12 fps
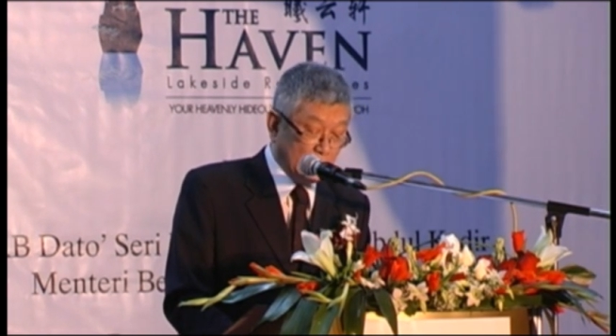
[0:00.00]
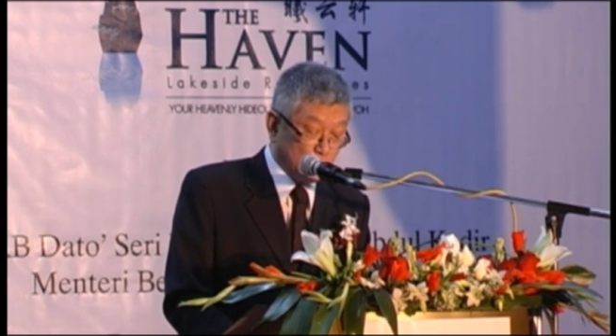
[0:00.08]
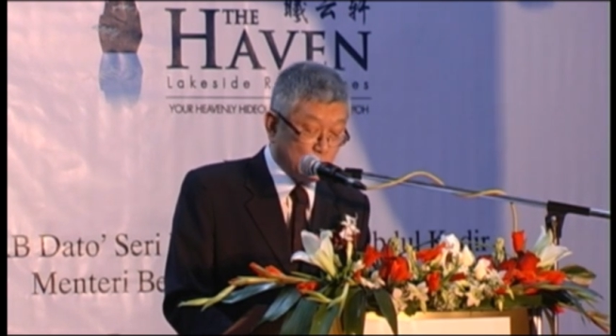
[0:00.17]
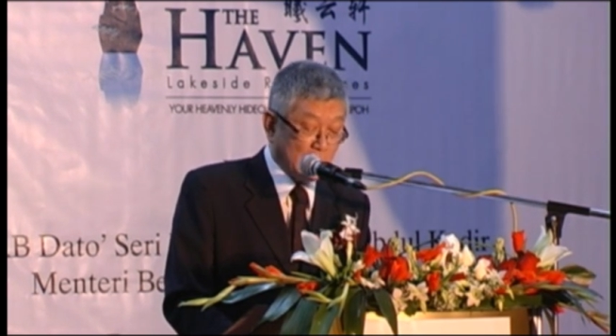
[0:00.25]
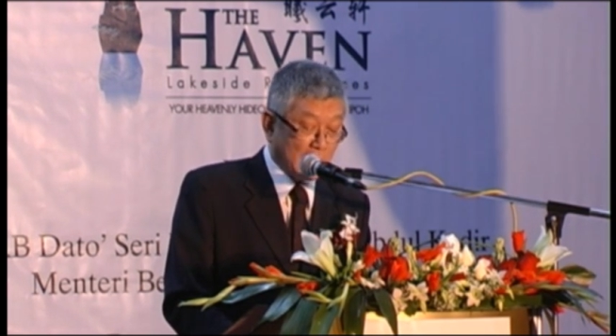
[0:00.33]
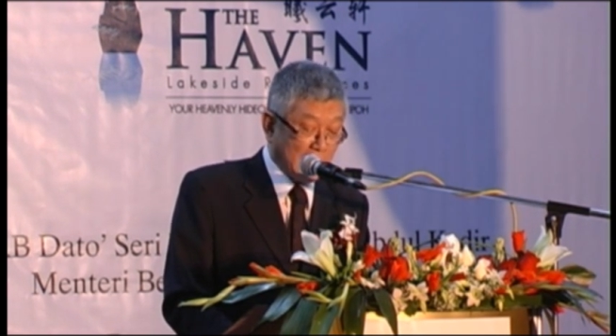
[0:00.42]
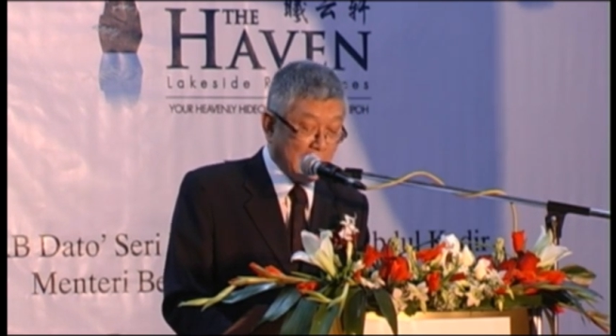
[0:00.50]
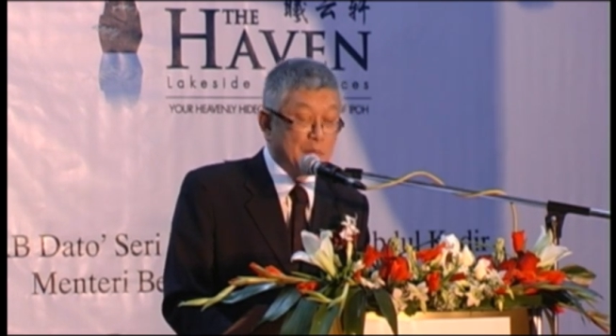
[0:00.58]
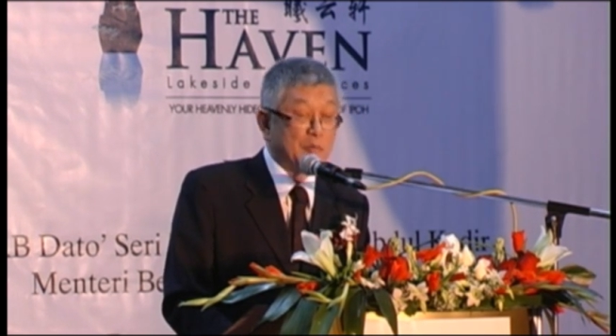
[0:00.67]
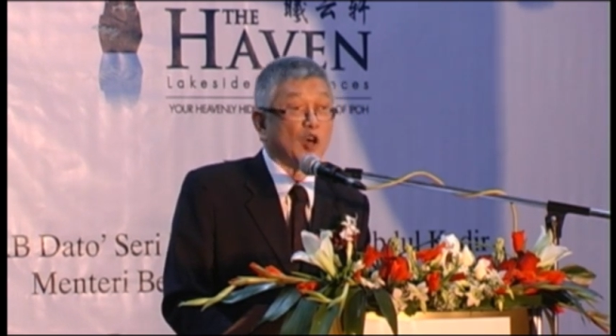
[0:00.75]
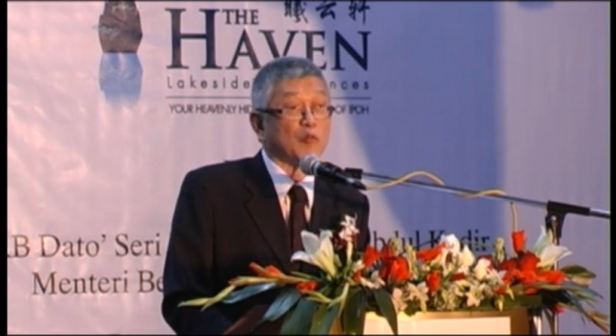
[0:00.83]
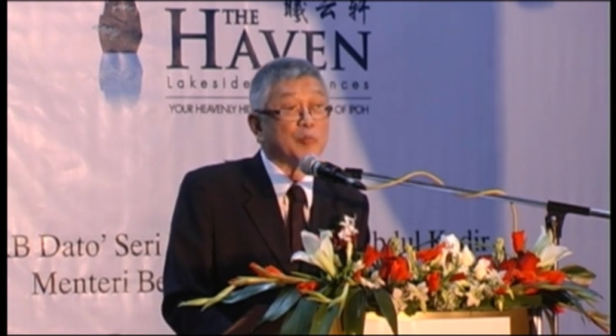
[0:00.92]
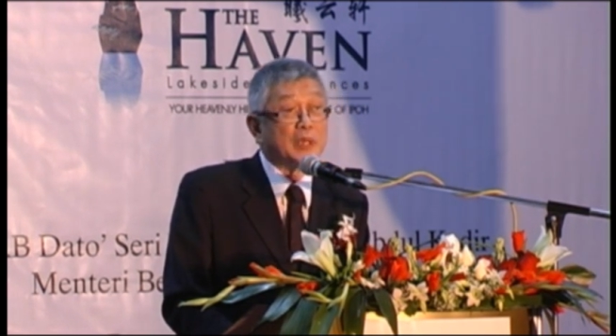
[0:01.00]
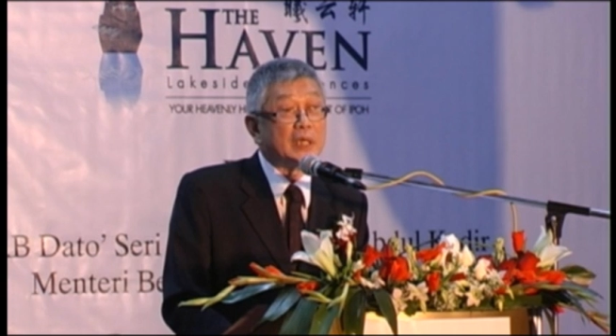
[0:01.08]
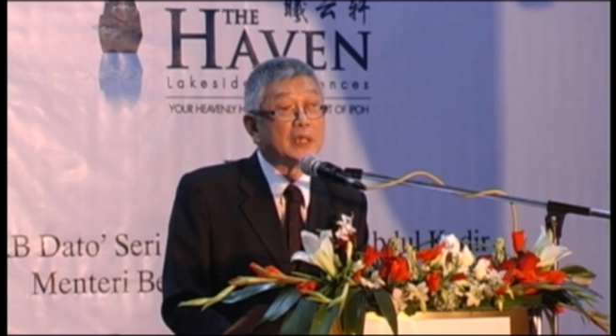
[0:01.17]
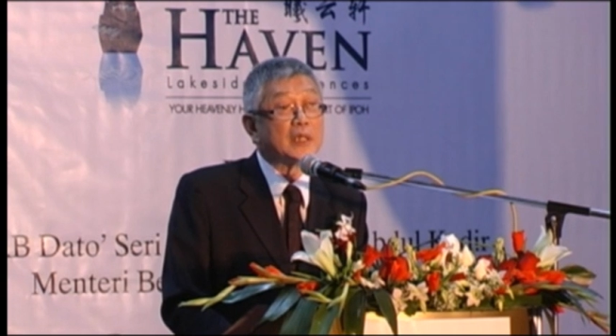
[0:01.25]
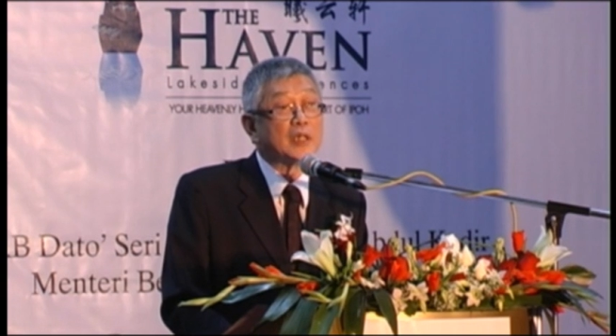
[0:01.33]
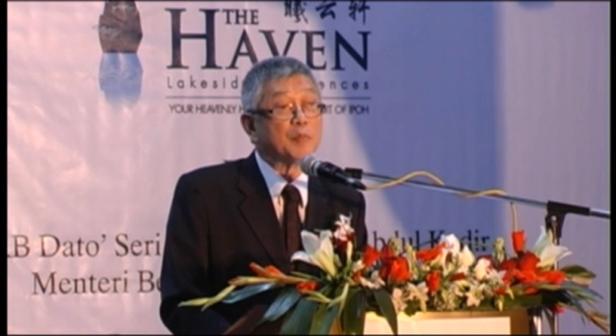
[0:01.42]
to the claim of
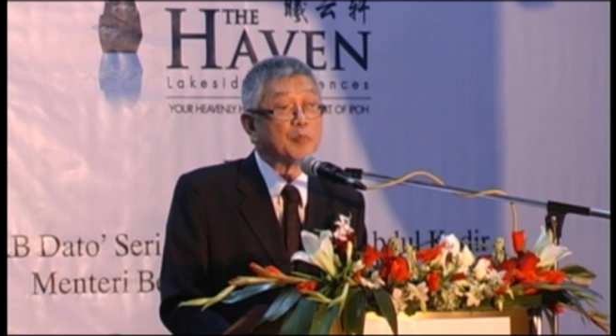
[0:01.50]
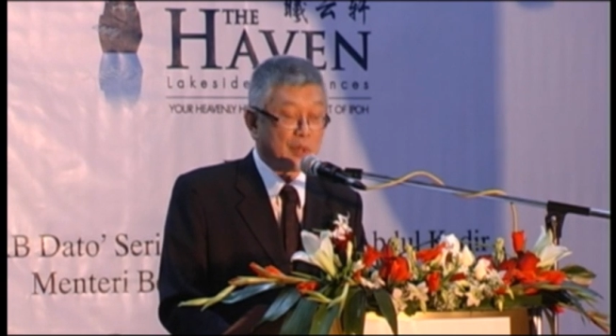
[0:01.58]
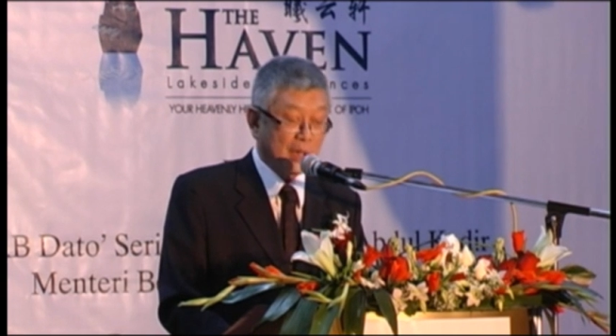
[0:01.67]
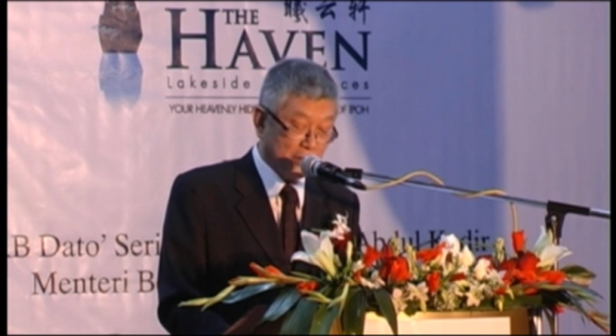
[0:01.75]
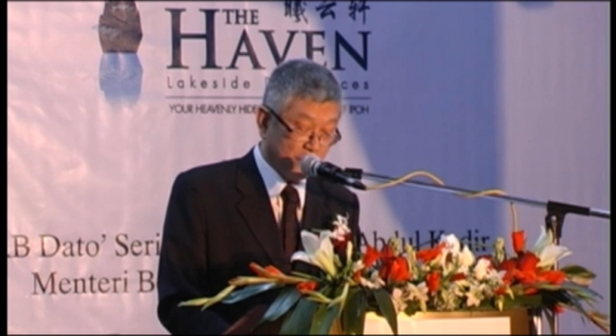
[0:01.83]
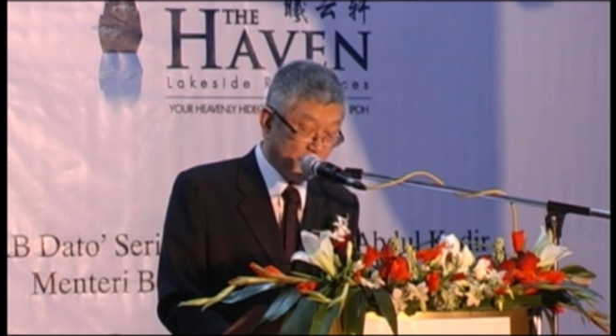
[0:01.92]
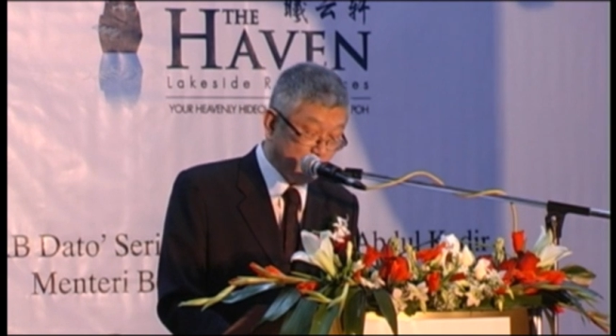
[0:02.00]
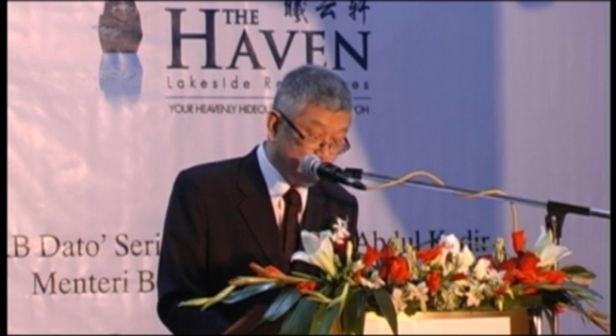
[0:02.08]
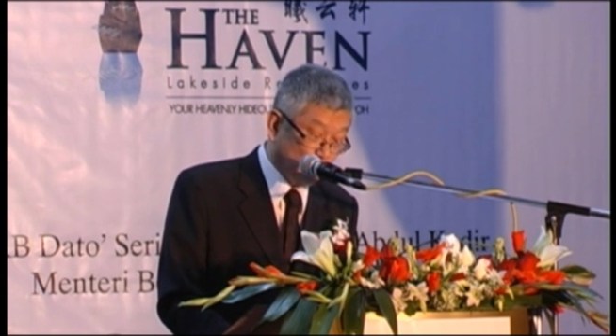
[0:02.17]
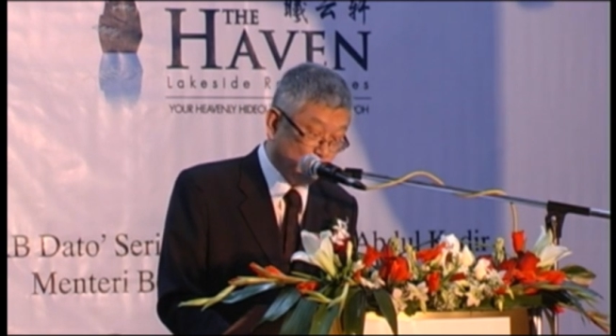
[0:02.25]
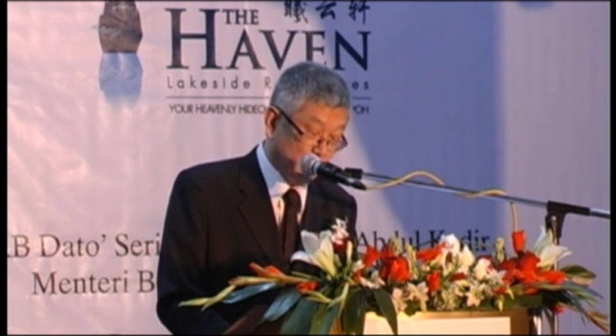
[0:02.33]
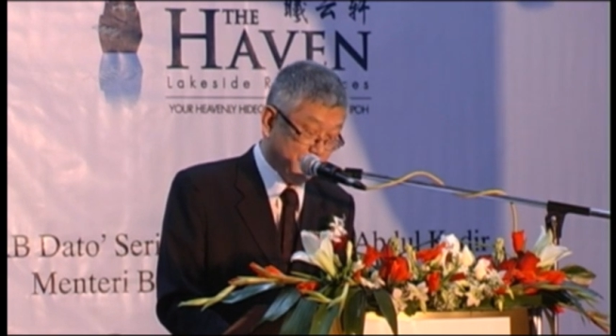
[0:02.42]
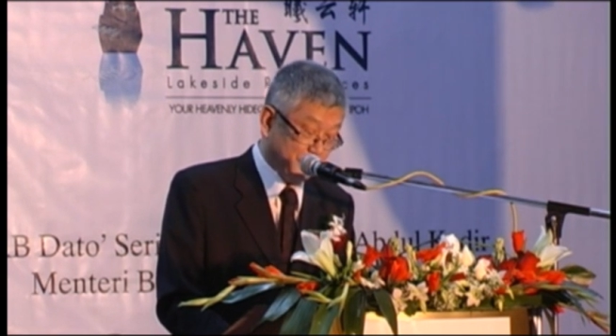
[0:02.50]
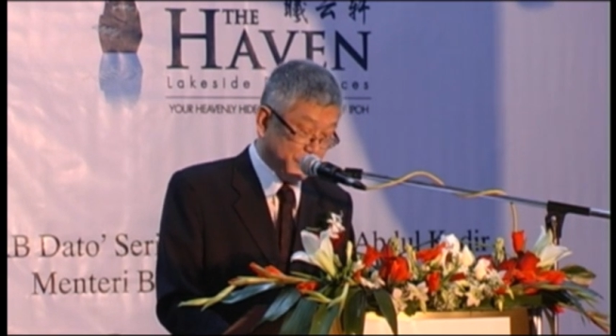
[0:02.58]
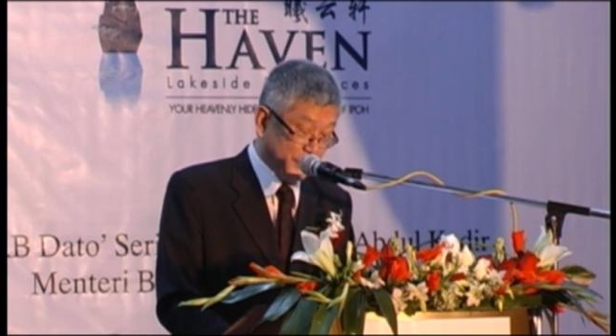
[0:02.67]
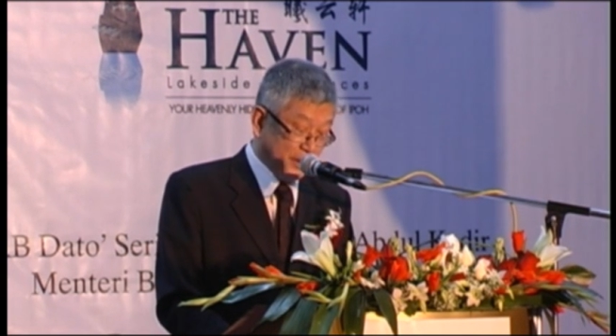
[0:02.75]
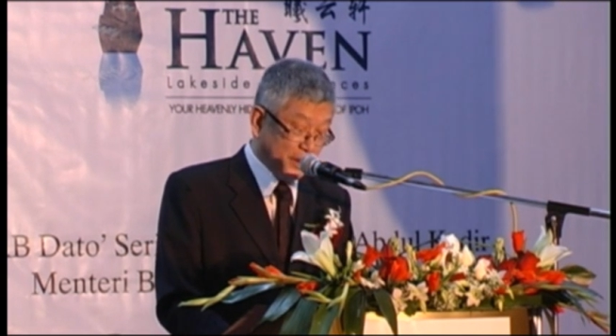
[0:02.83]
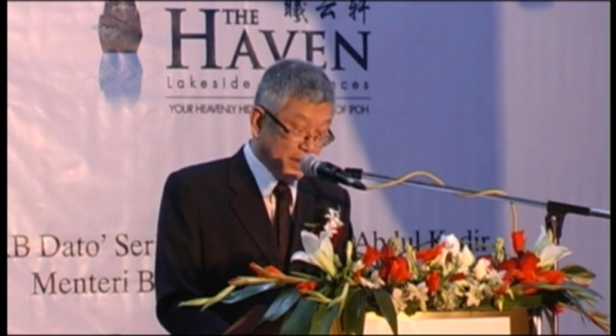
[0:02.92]
being the pride of Ipoh.
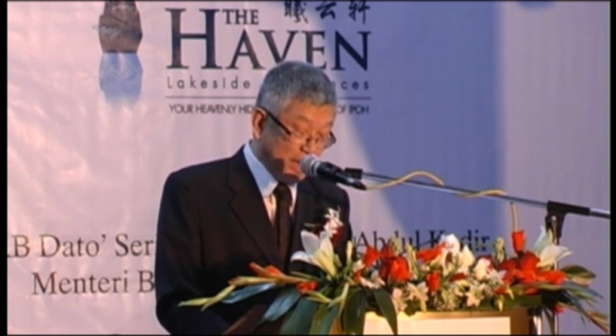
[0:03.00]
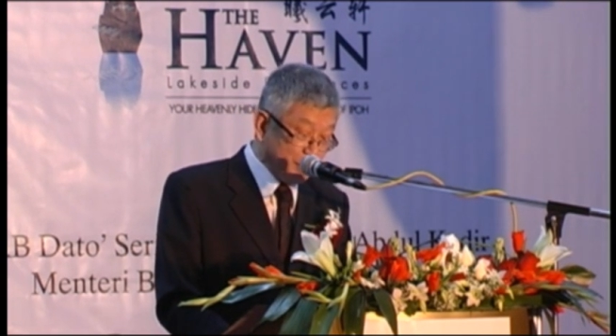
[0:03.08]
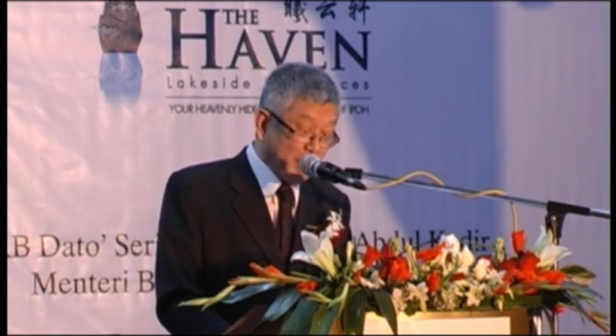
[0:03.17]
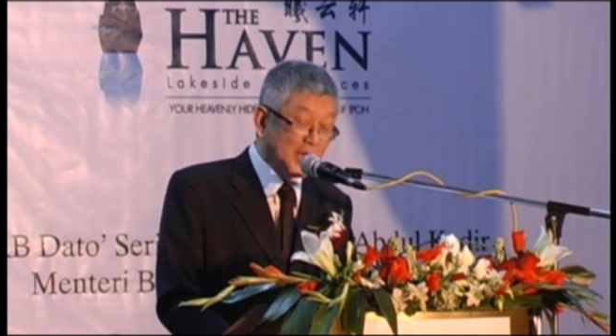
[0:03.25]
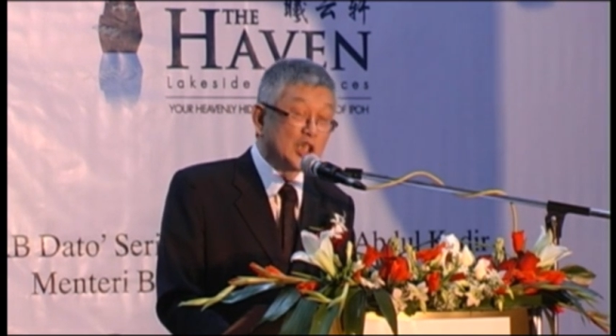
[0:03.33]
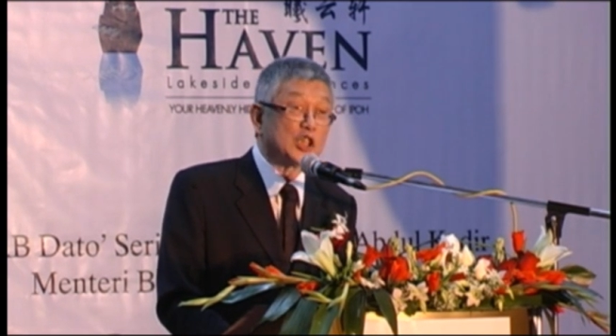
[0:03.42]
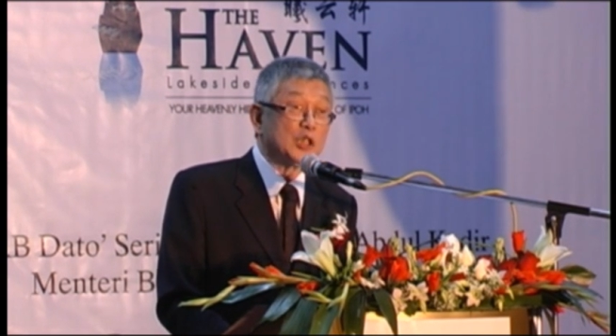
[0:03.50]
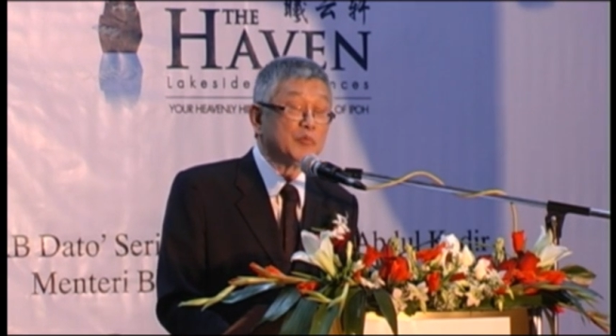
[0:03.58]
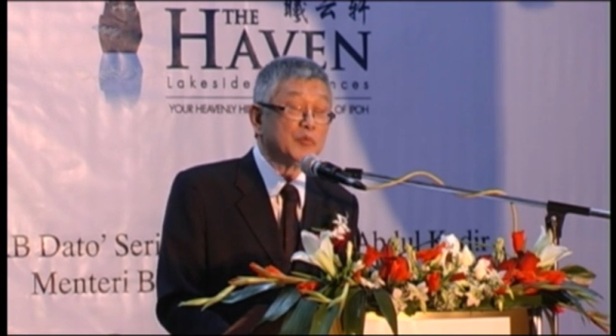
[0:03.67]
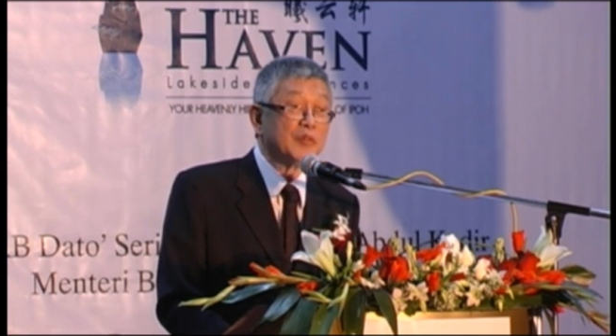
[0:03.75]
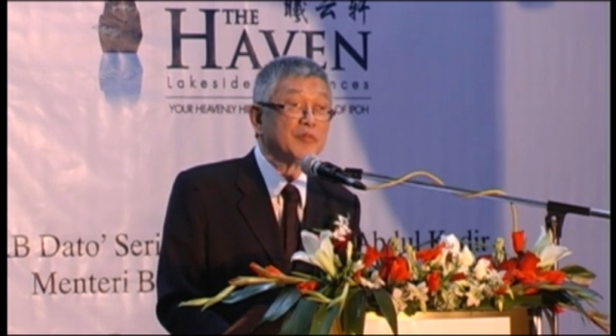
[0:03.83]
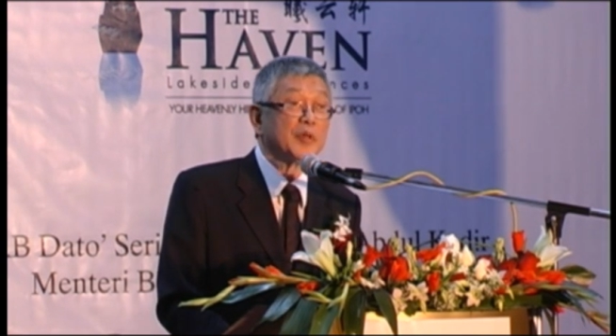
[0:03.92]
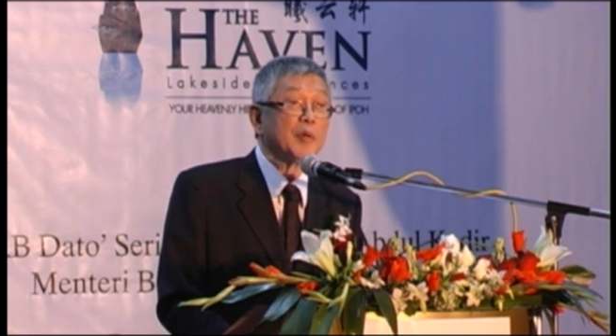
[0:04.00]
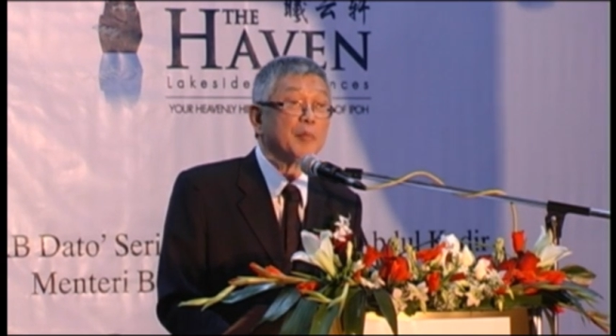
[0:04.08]
In partnership with